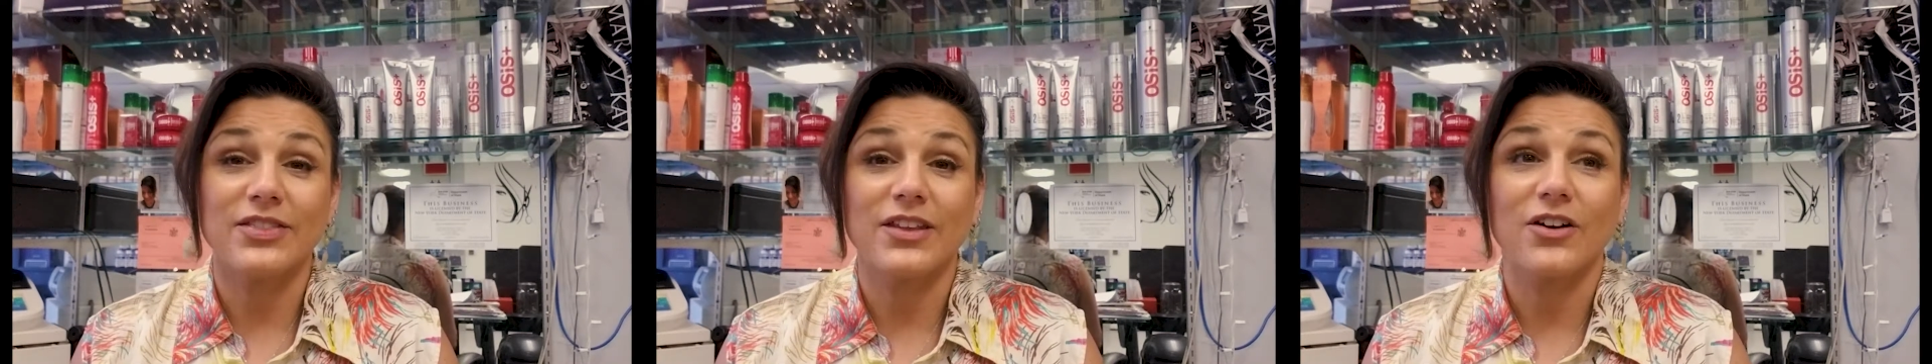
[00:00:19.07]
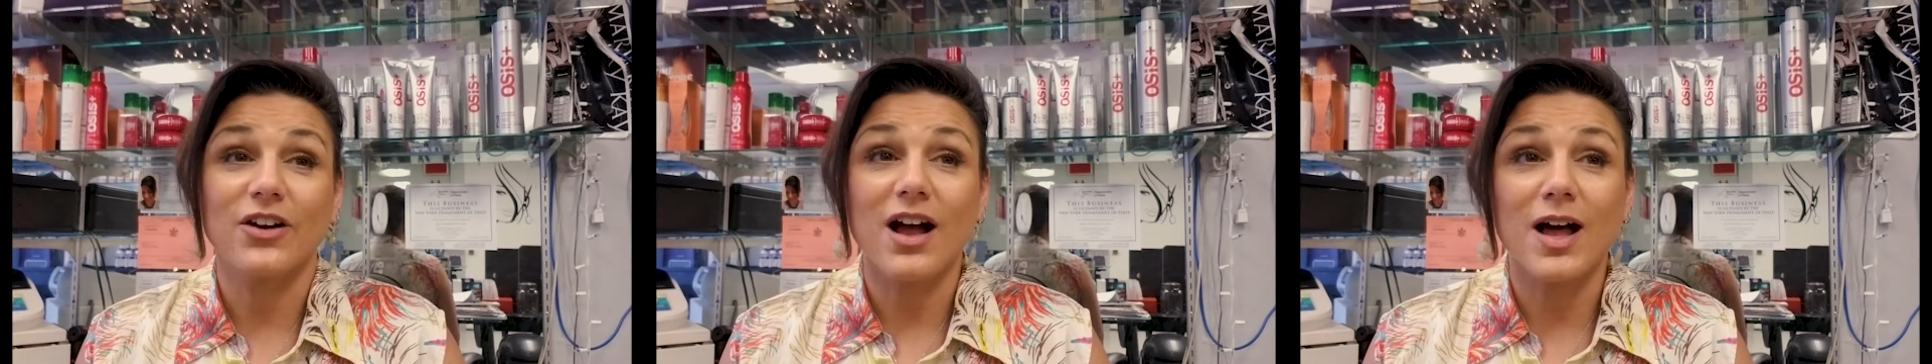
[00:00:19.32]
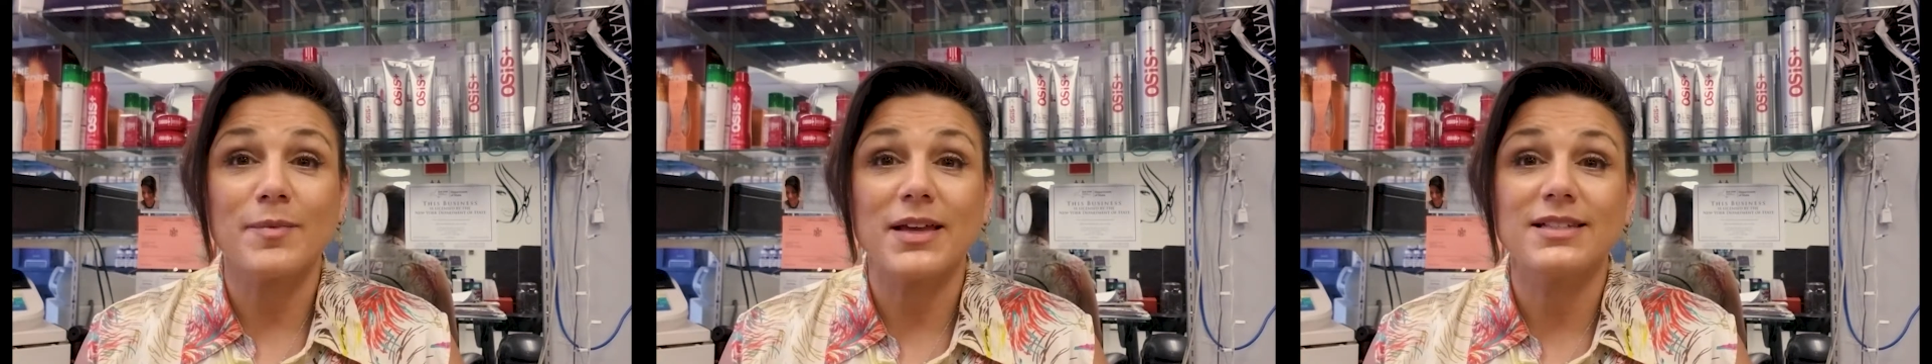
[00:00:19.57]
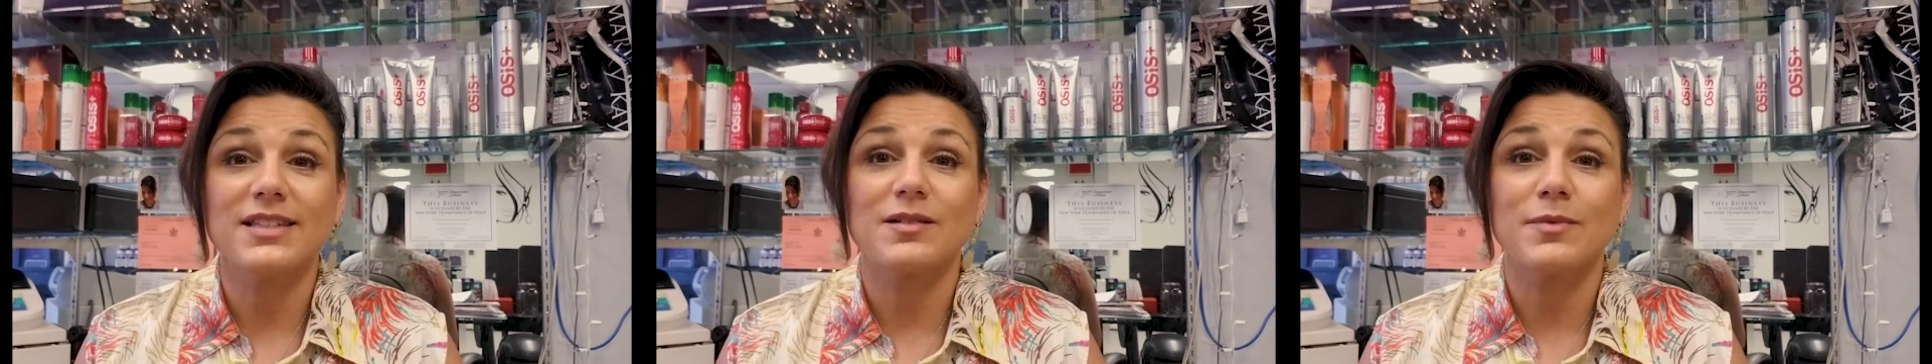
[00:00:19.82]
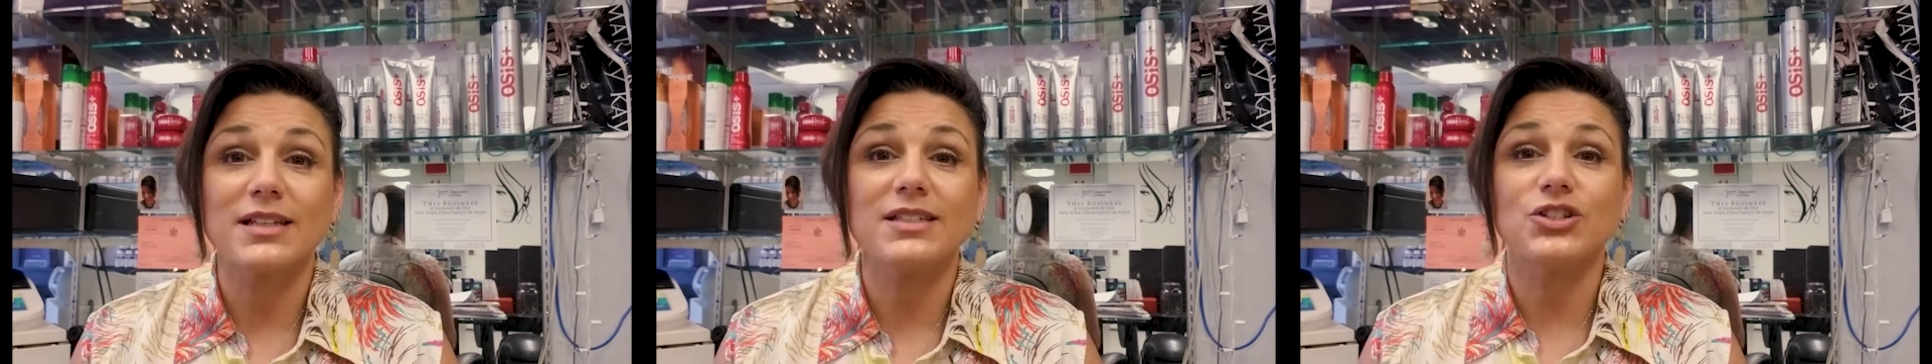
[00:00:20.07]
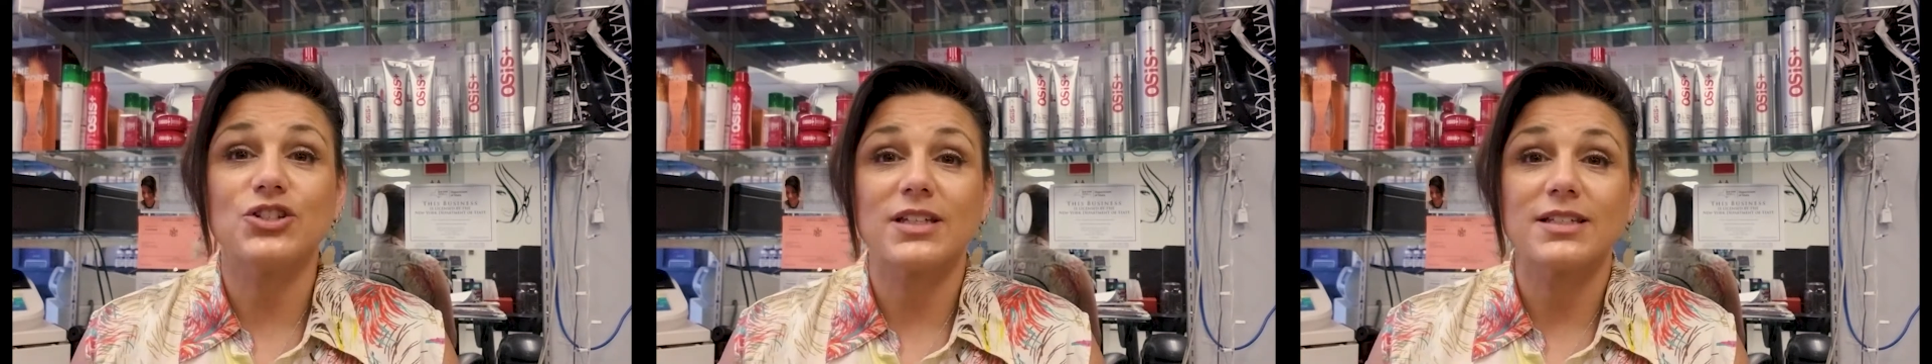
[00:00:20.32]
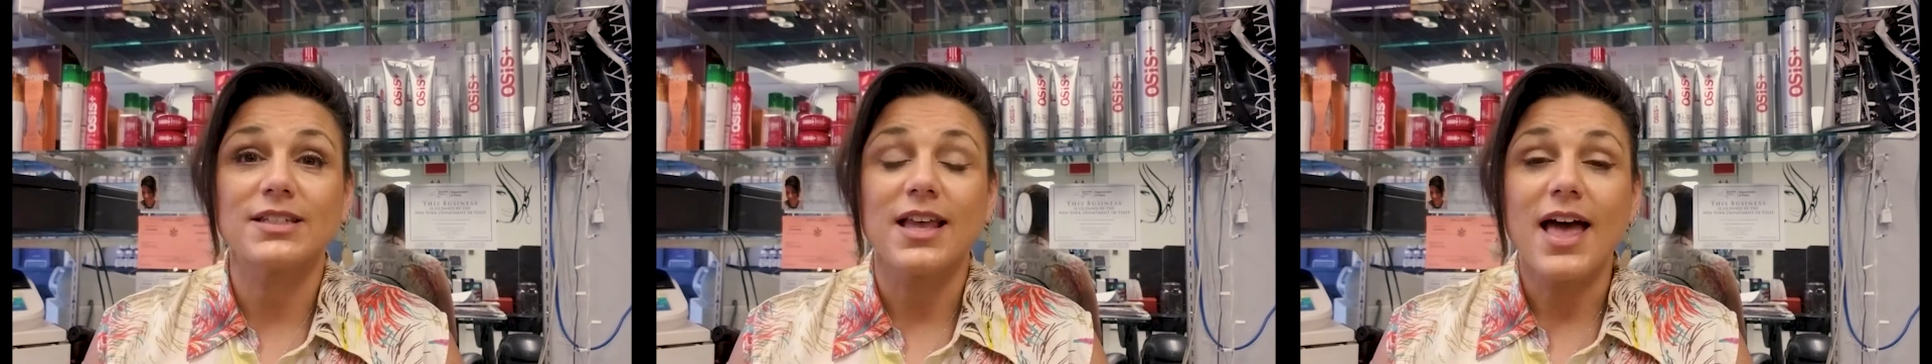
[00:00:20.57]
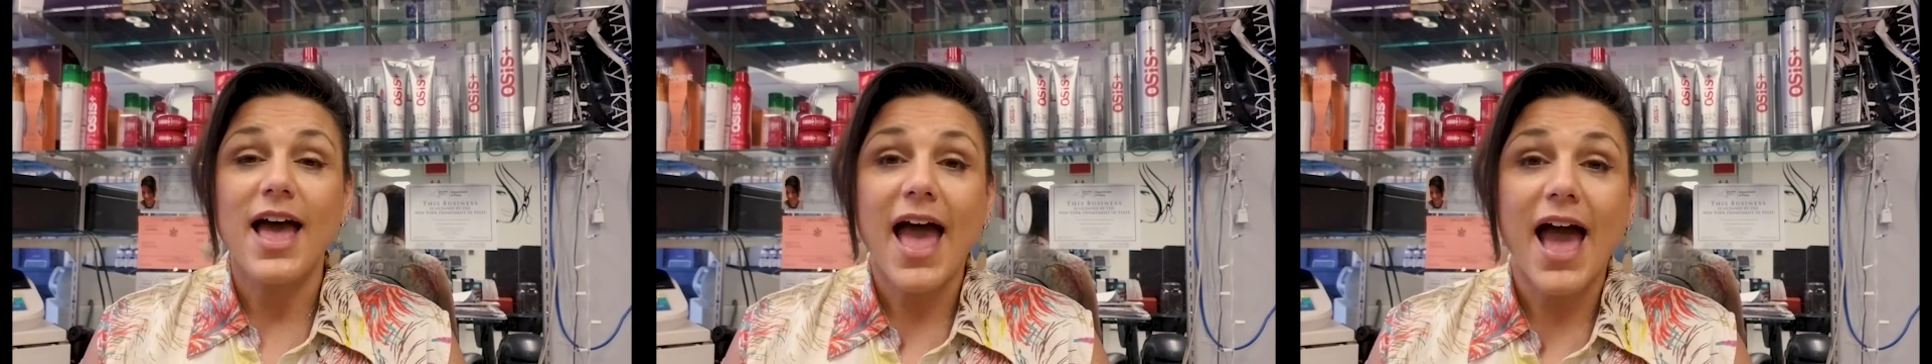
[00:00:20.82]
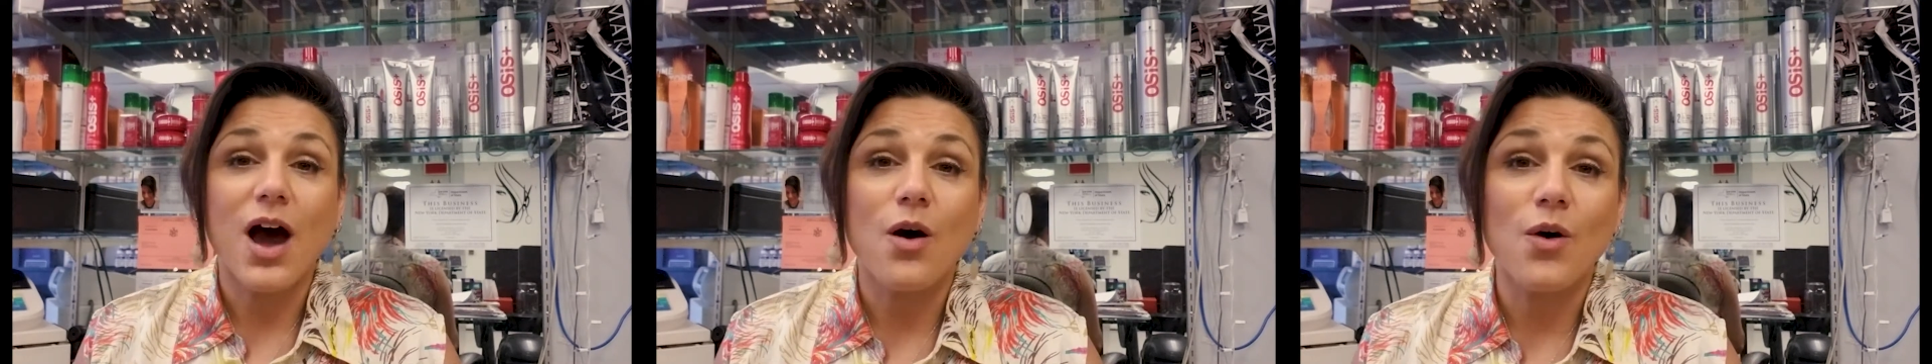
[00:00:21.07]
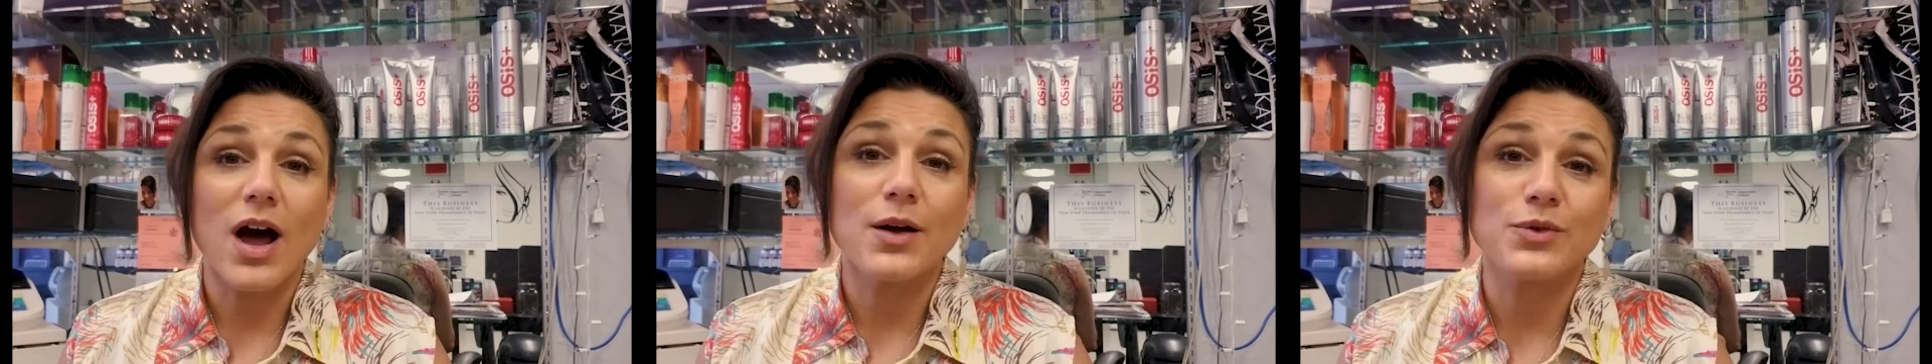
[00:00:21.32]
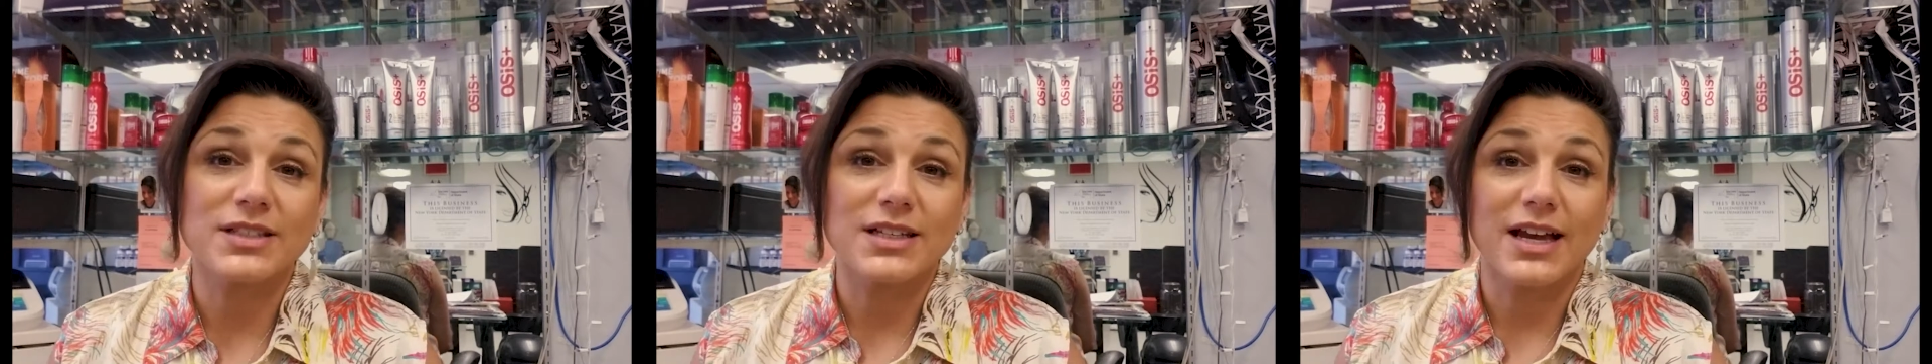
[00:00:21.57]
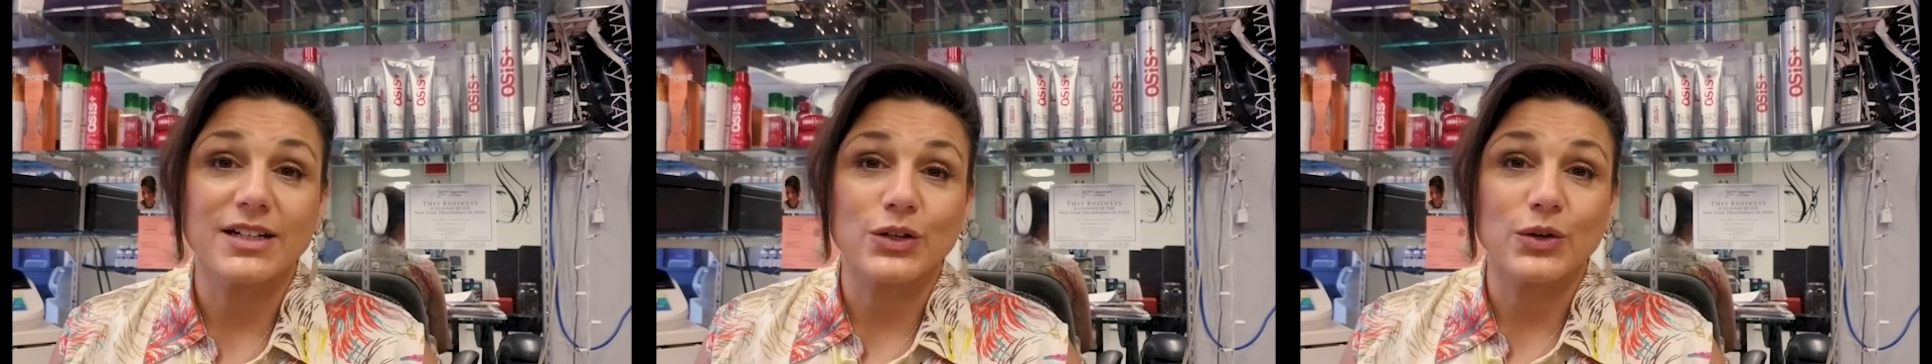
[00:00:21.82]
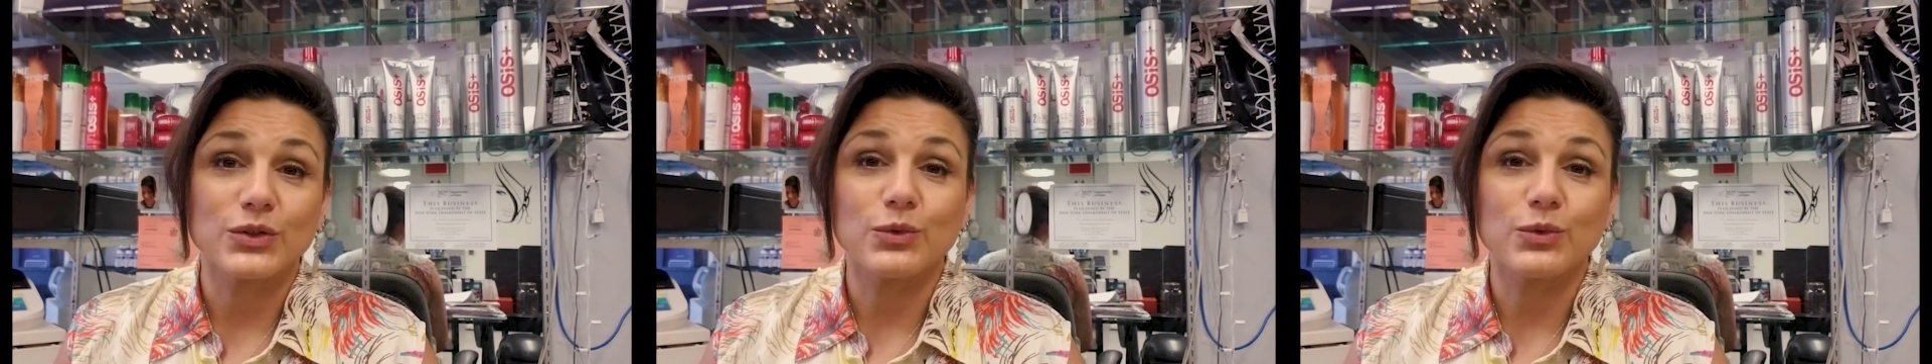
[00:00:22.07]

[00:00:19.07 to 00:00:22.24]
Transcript: their comments and messages how I was diagnosed,